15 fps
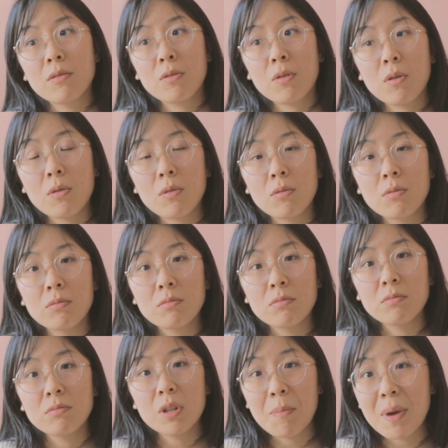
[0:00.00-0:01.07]
you know
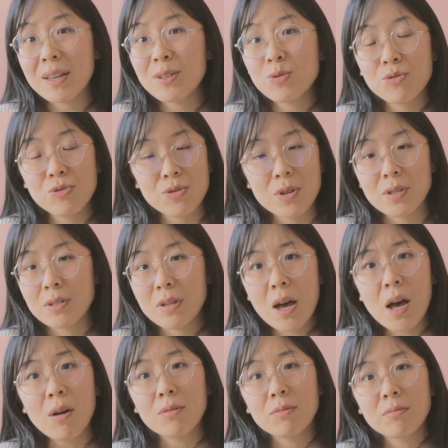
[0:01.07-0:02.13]
it makes you stressed
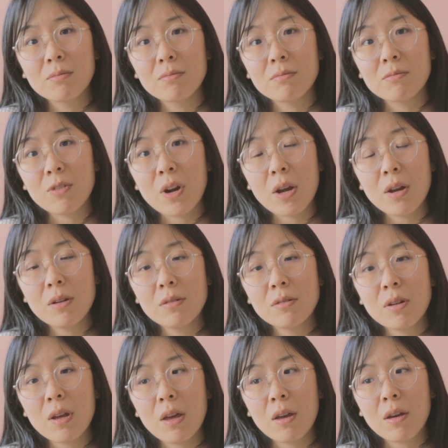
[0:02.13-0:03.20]
out,
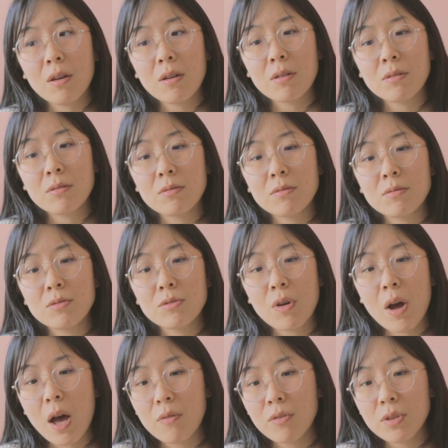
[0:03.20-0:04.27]
right? And
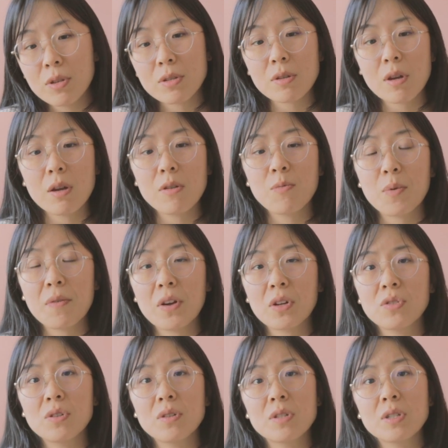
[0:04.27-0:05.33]
having this kind of
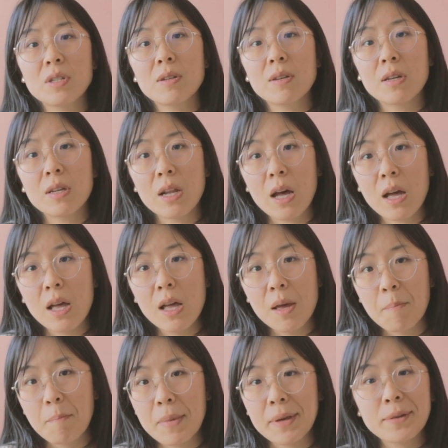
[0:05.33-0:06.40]
perfectionism, it
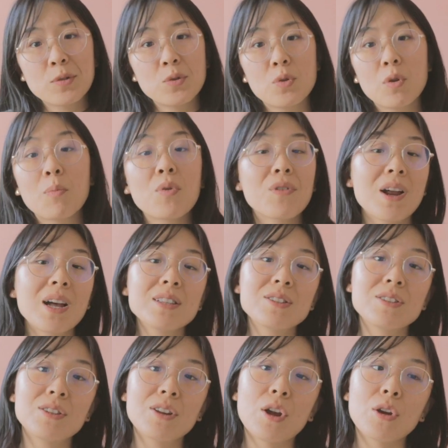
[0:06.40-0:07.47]
makes you a
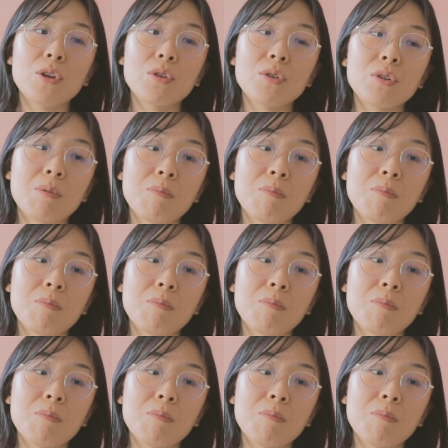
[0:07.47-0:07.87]
procrastinator.